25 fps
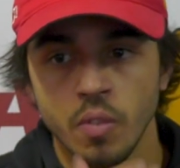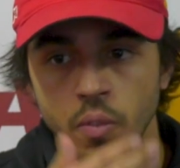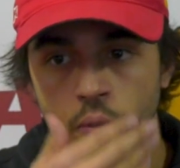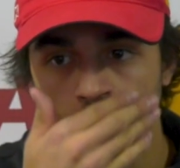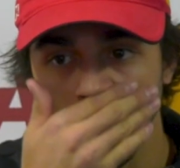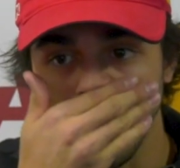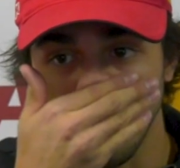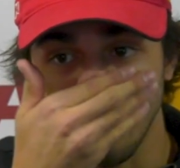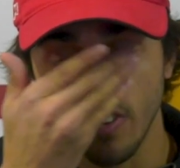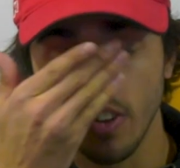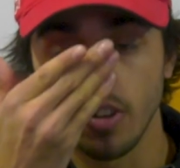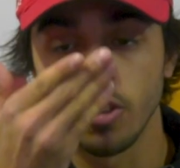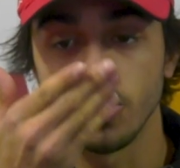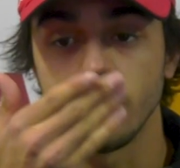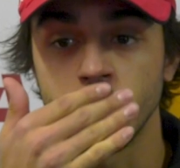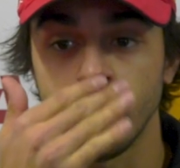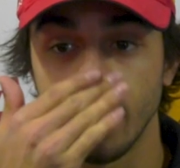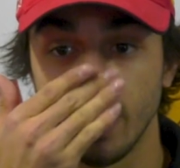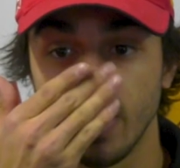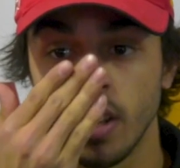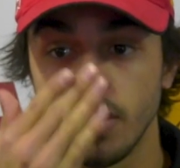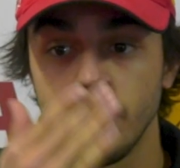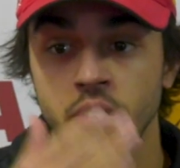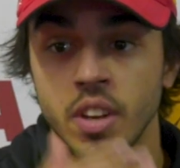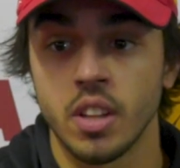Yeah, it feels
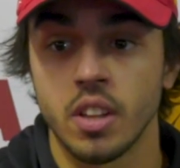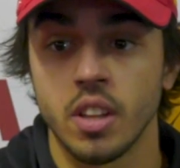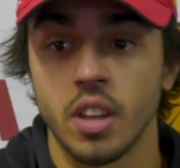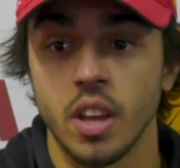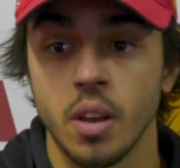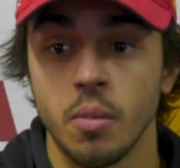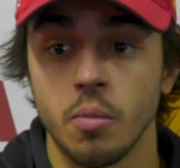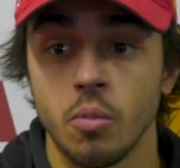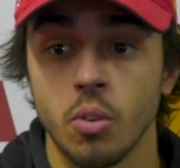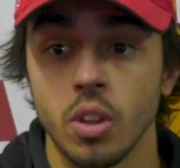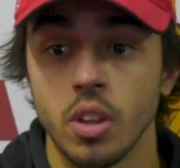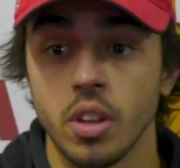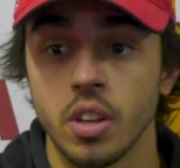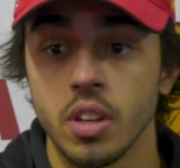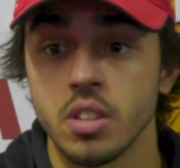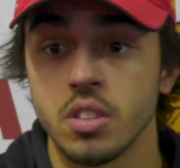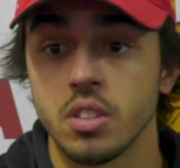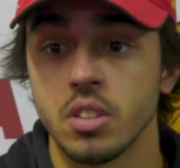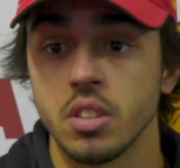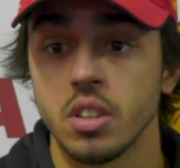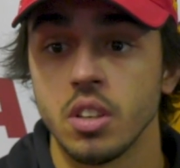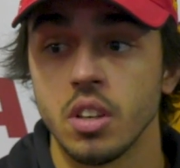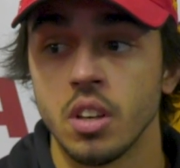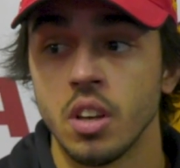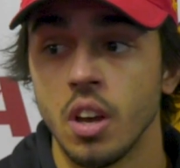good. They make the game really
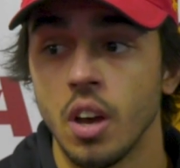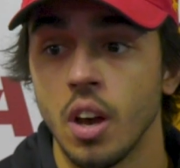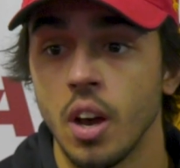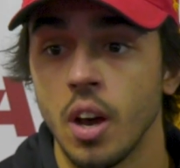easy.